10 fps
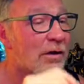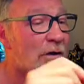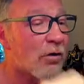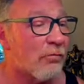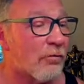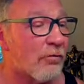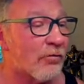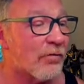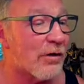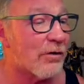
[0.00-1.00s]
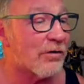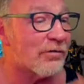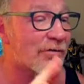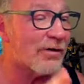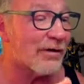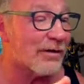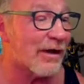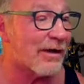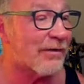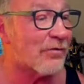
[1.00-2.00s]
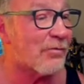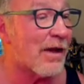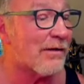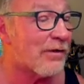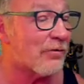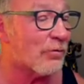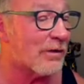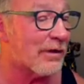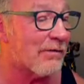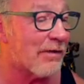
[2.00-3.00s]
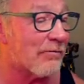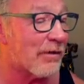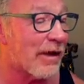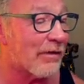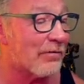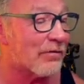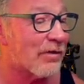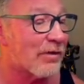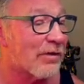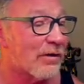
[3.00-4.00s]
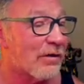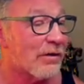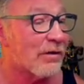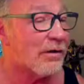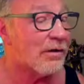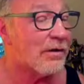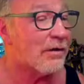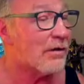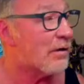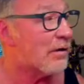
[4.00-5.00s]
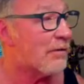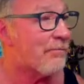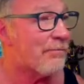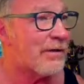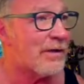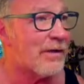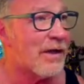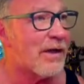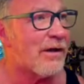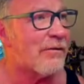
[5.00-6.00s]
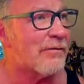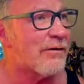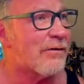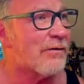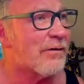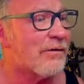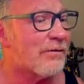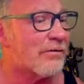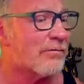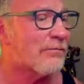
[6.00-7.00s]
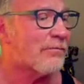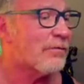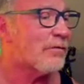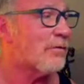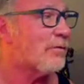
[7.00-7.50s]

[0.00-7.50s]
over those areas to kind of get some highlights. We'll leave that for last. And yeah, there it is. So